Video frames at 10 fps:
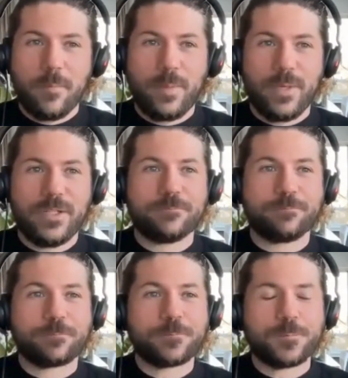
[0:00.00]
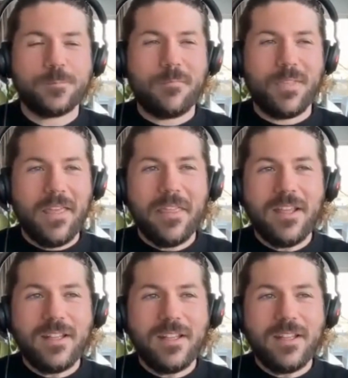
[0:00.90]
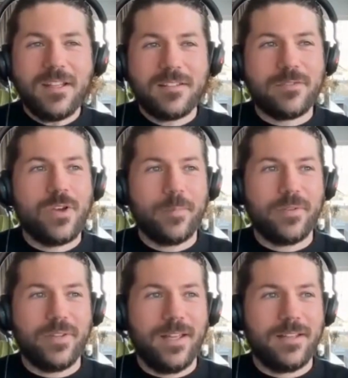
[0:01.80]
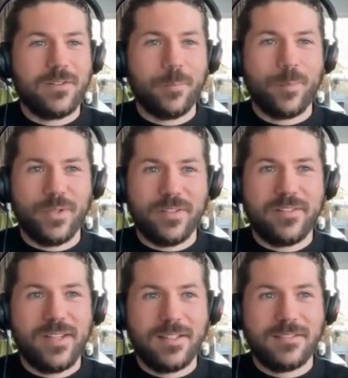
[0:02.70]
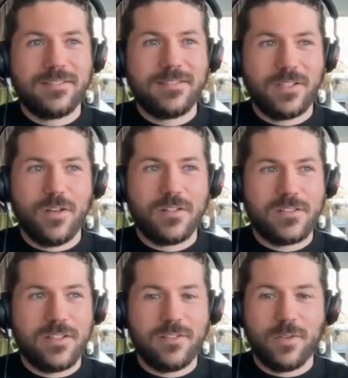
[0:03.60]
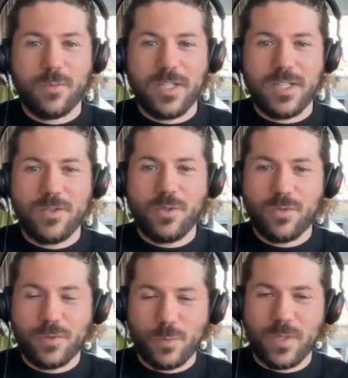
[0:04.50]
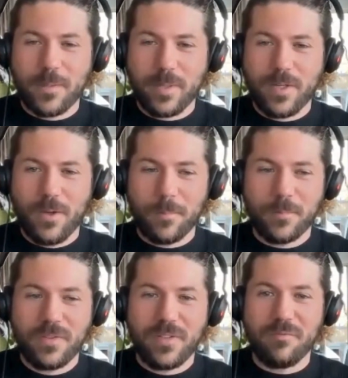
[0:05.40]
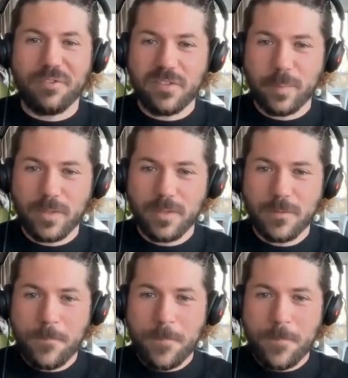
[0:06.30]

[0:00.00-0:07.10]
But I think Steve Jobs that at some point said technology is only useful when it becomes invisible.